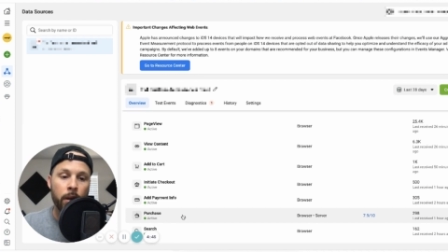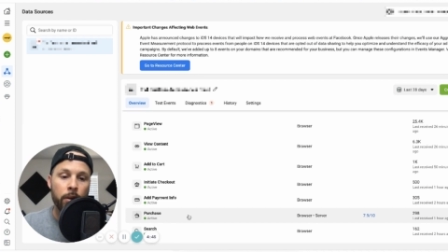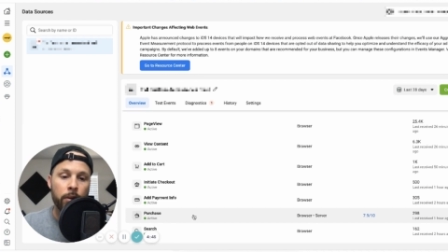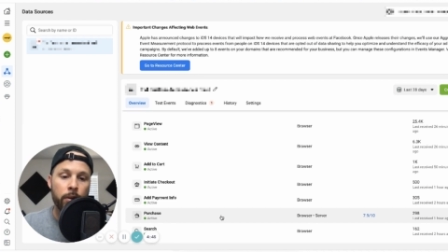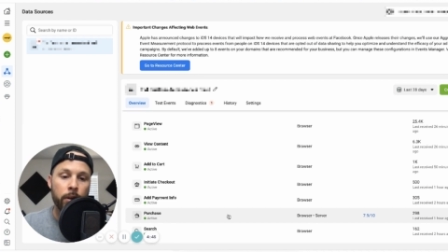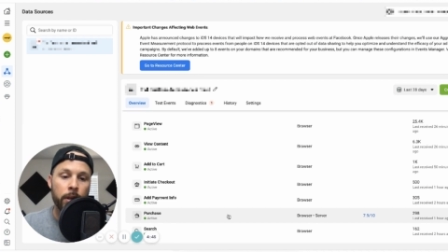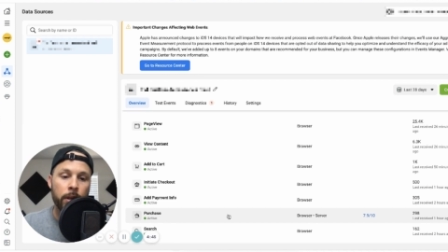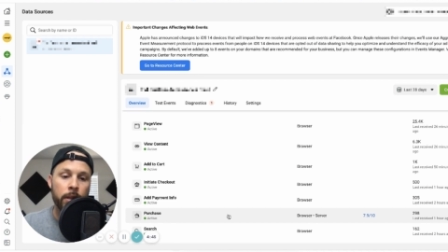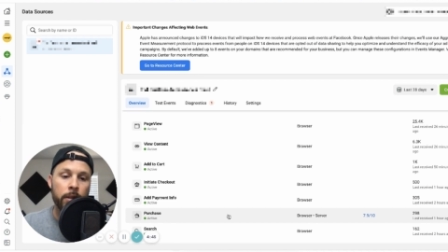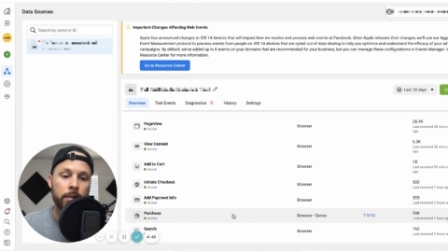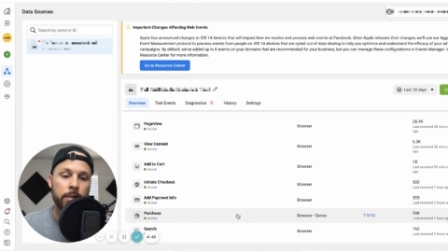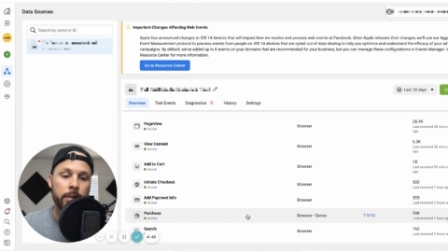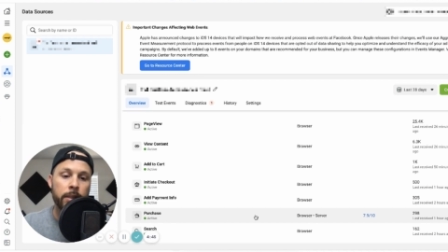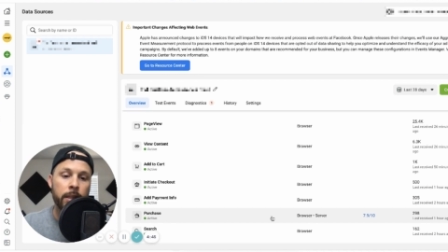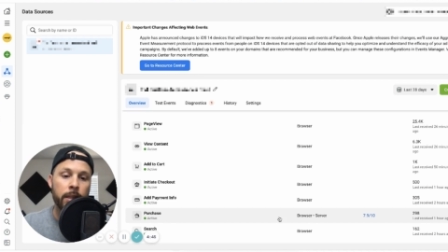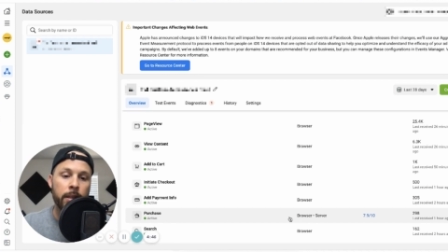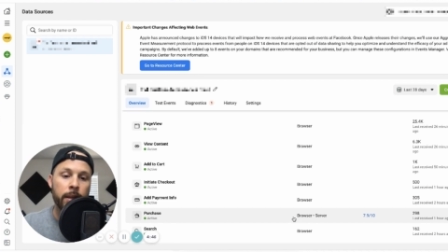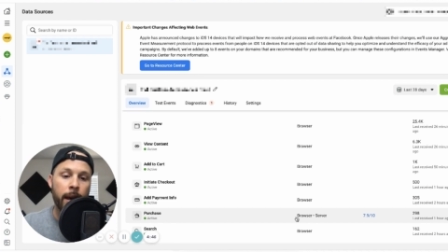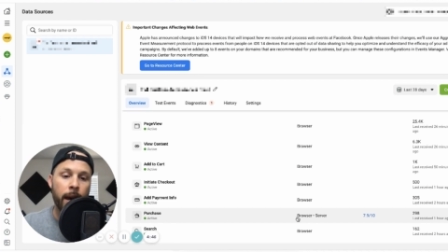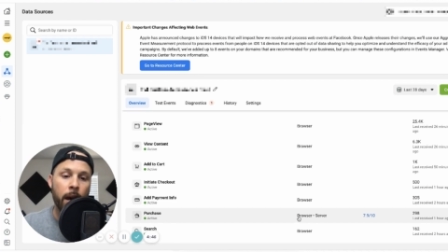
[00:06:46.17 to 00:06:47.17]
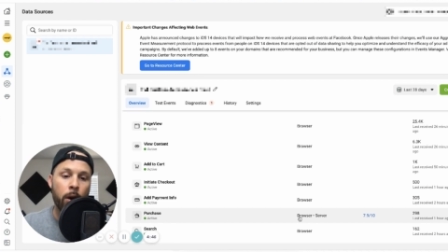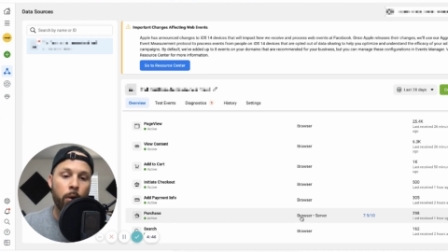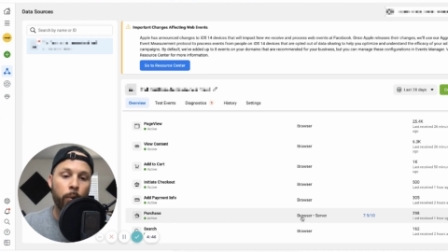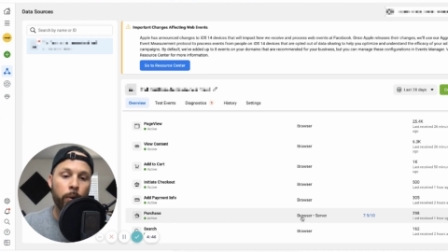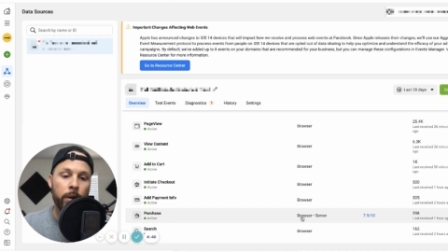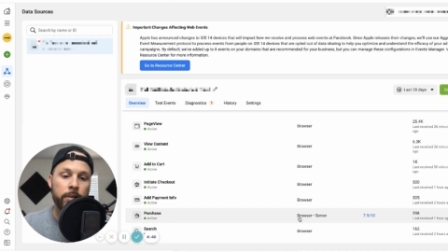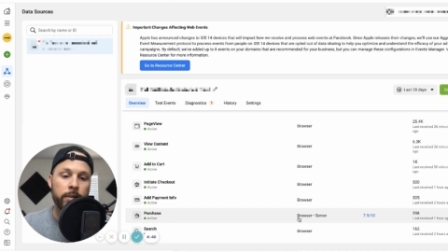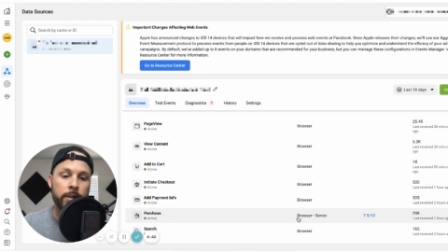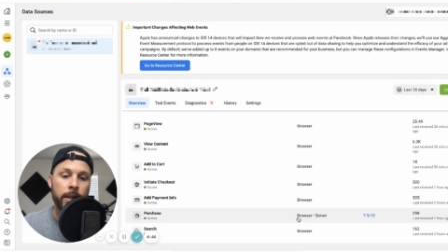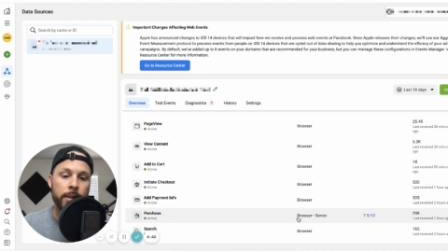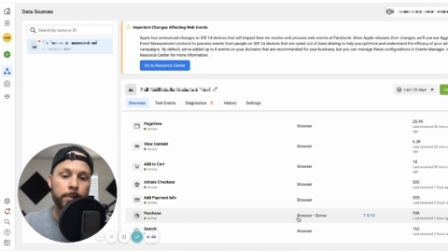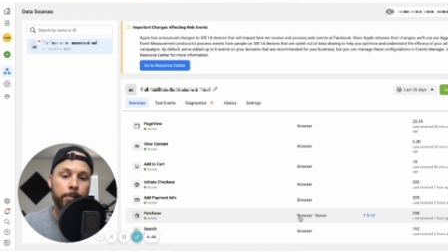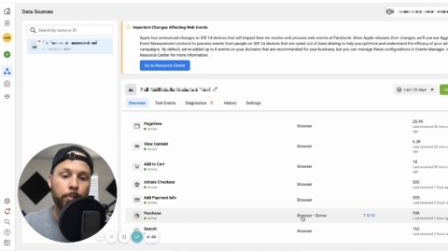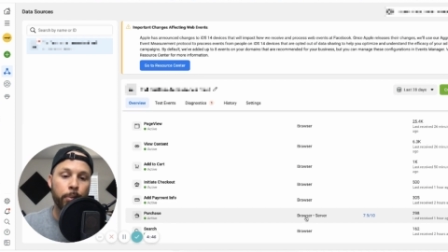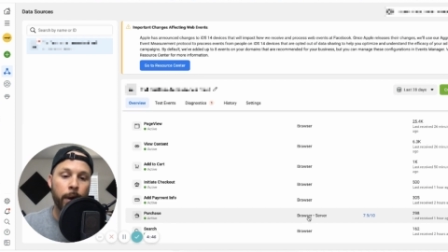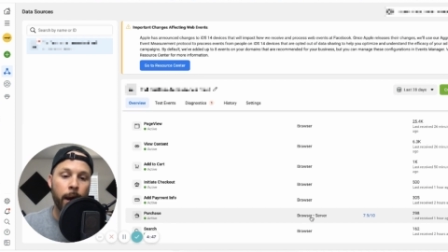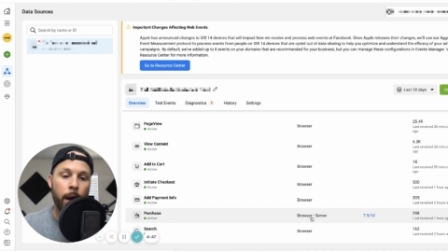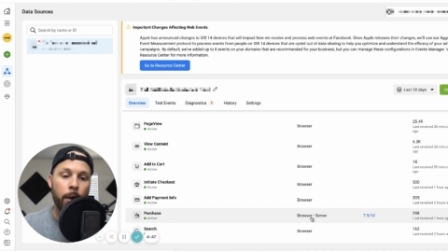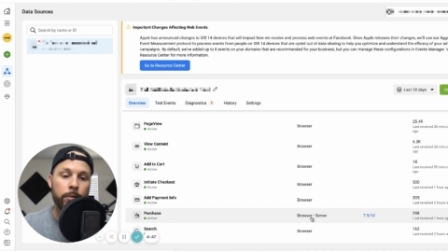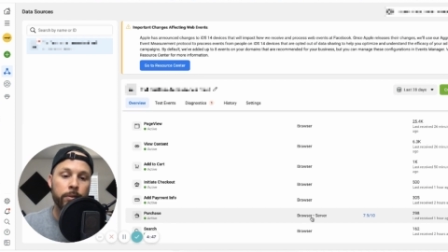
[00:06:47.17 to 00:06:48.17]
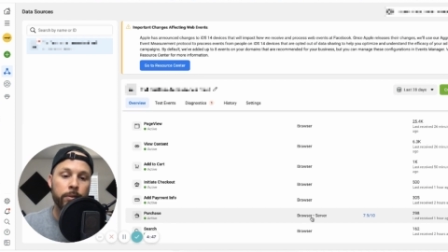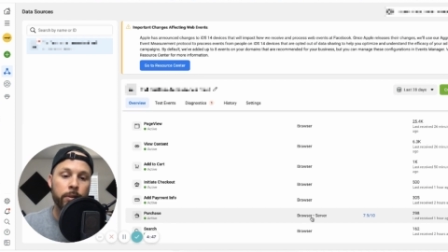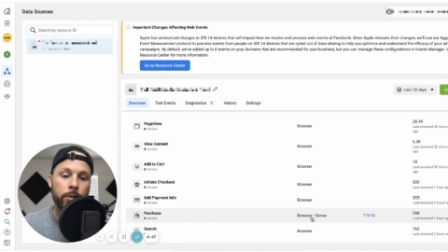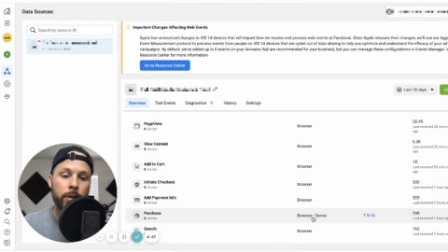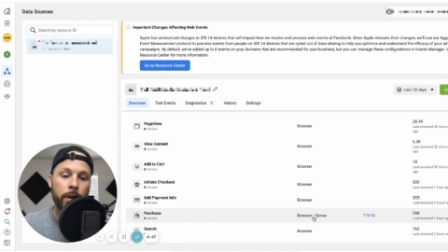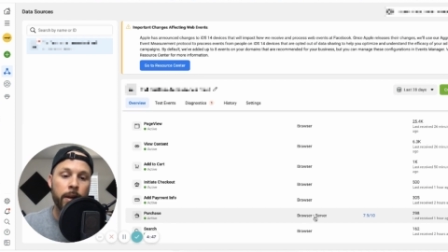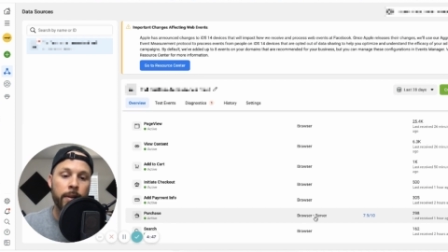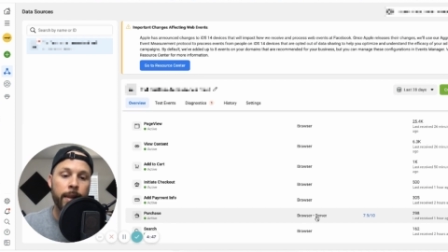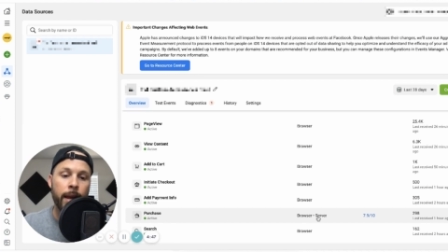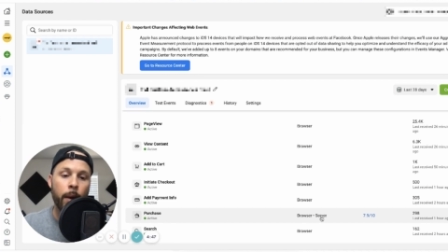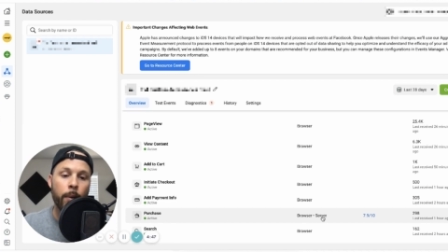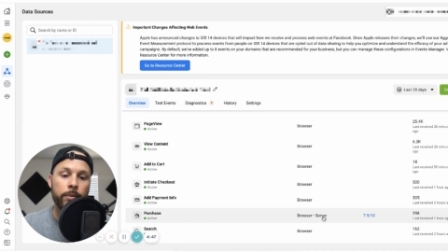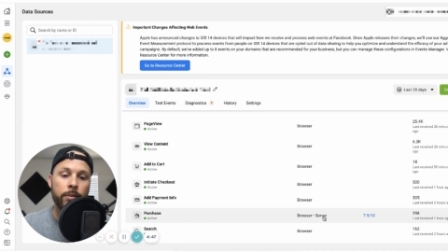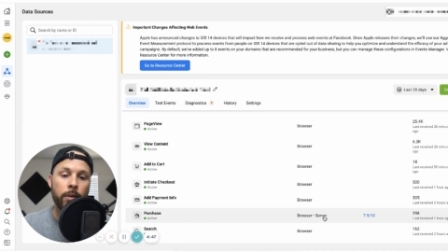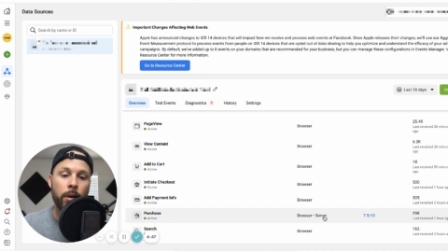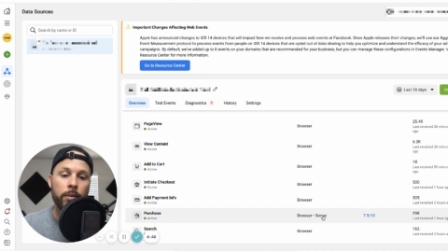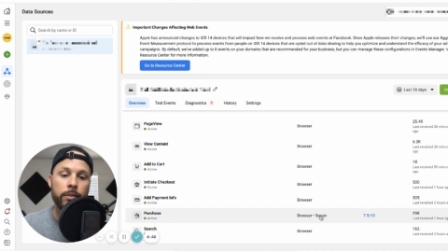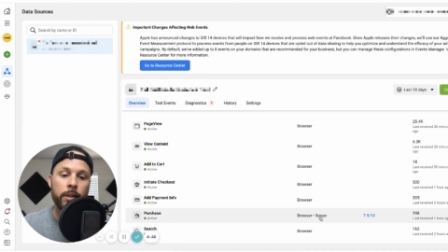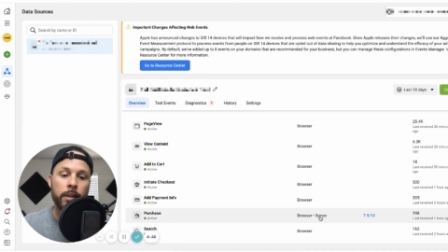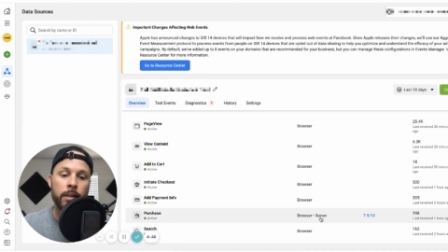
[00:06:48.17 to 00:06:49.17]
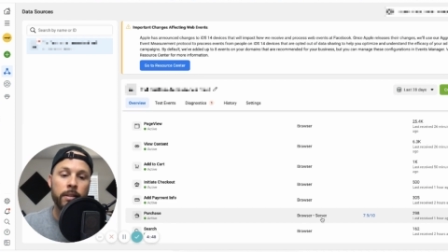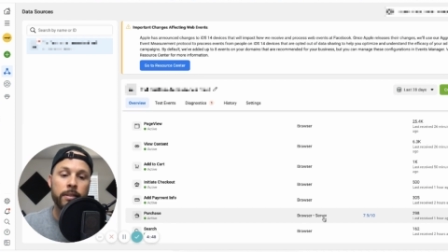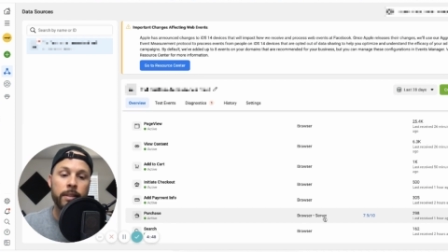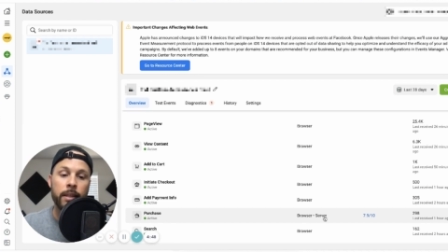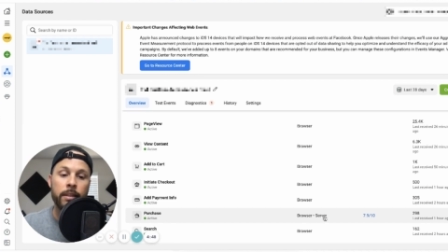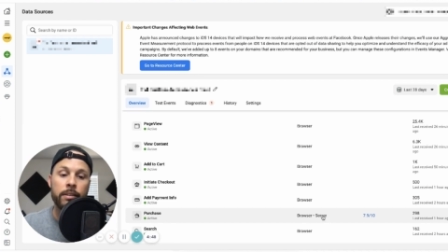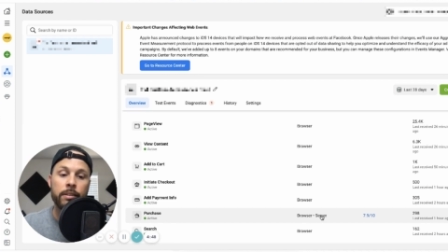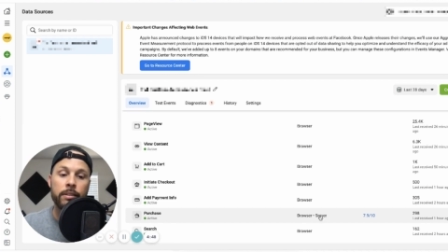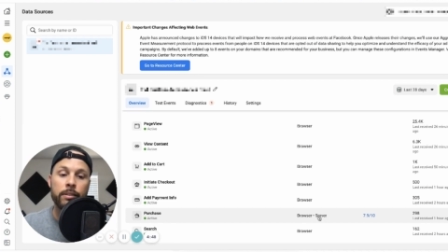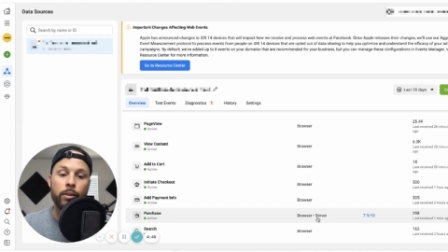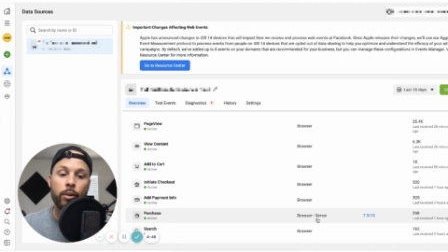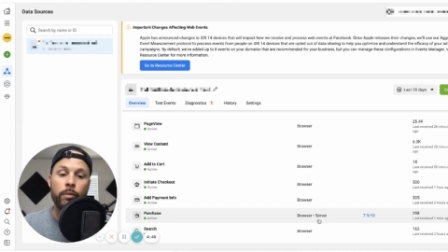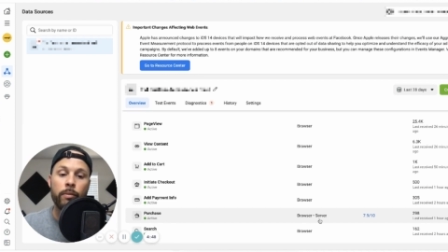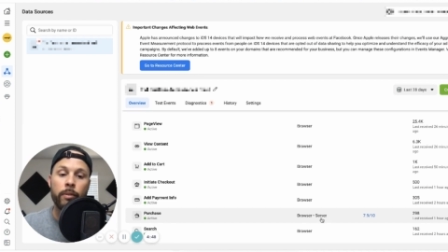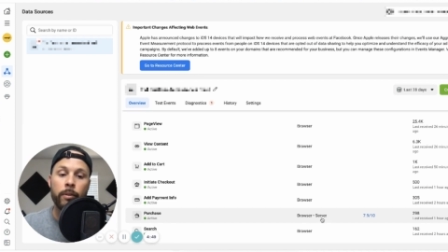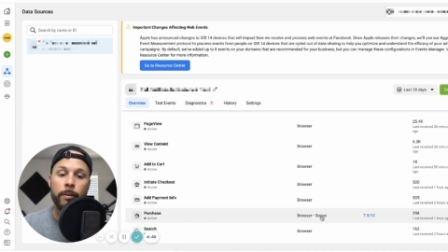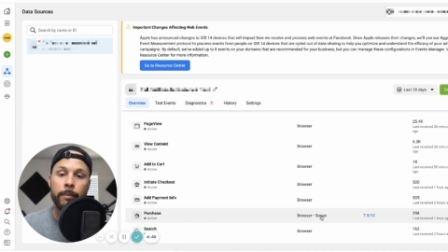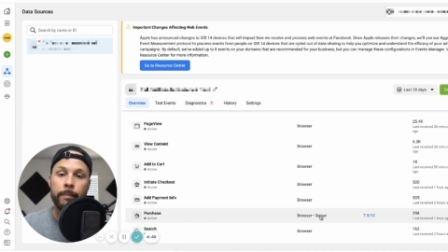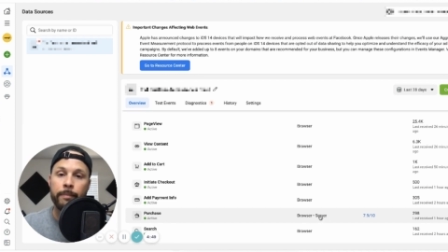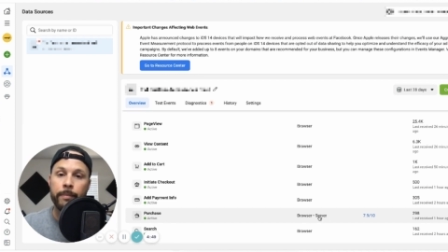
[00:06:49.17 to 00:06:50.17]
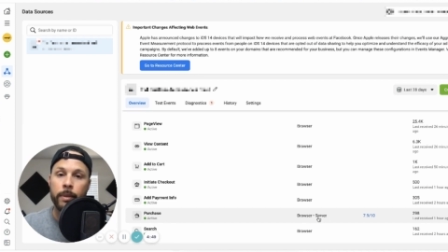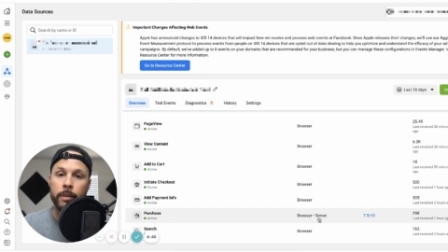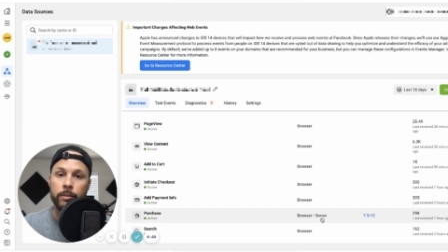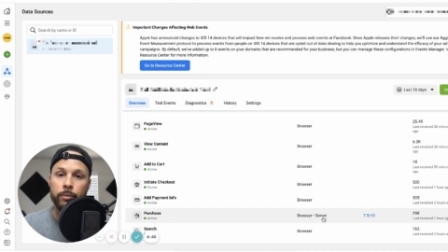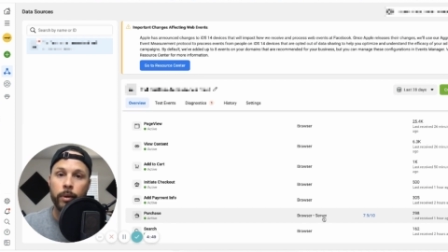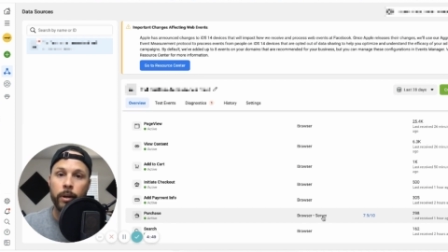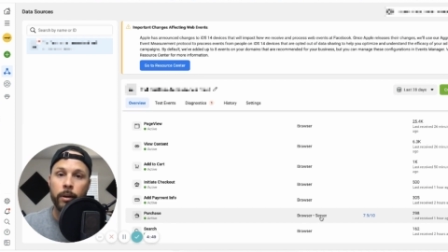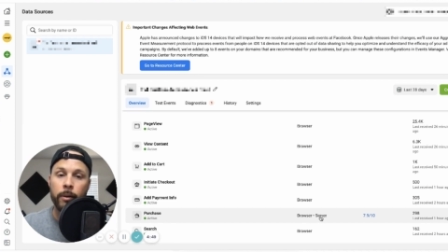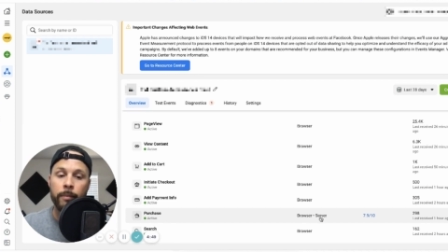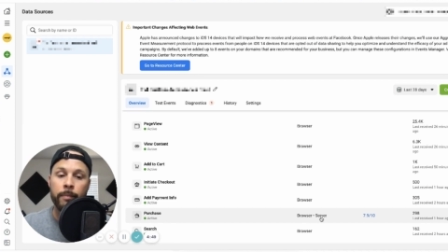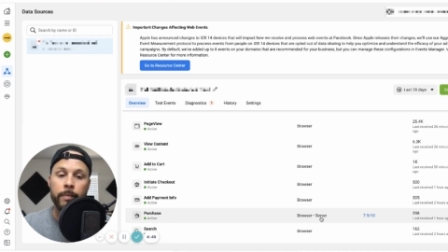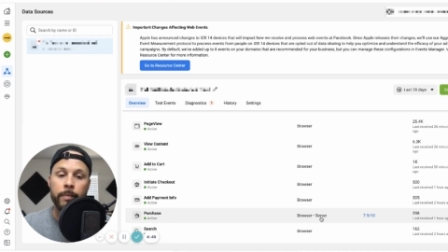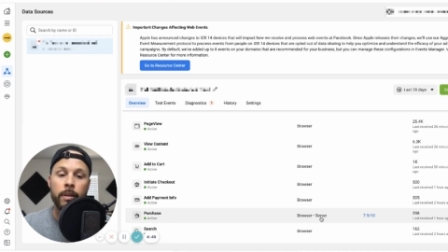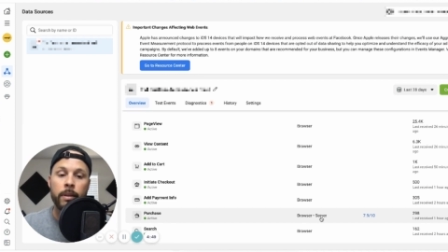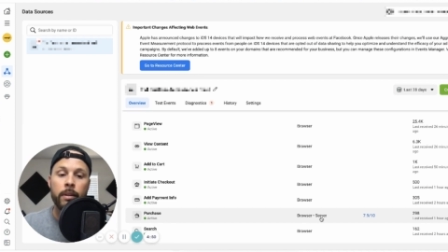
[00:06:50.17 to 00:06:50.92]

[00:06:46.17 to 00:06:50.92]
you're going to see now where it says browser. And now it's also going to say server as well.